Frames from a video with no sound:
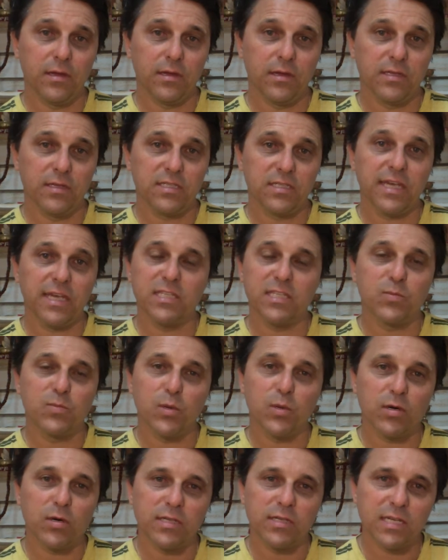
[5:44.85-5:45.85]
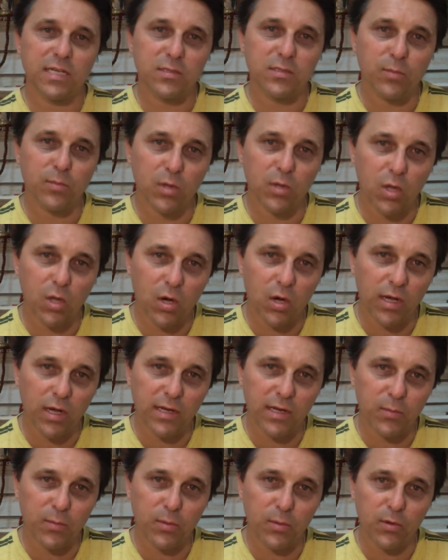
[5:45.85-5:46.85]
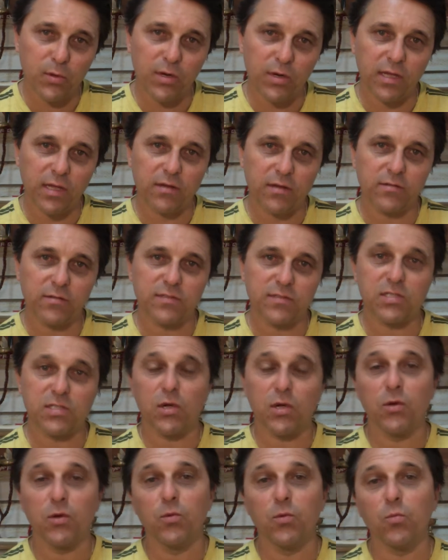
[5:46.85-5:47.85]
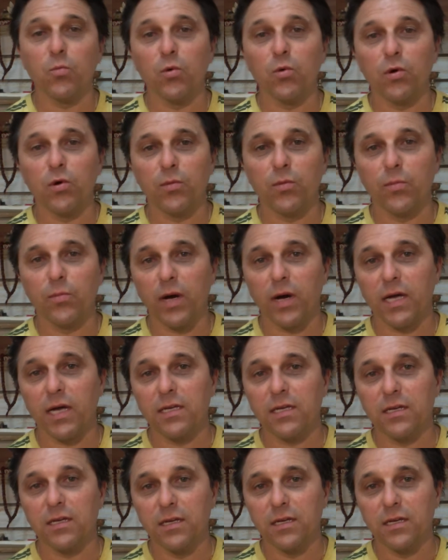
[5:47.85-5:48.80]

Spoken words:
saying spirit doesn't belong in a building of stone and wood, but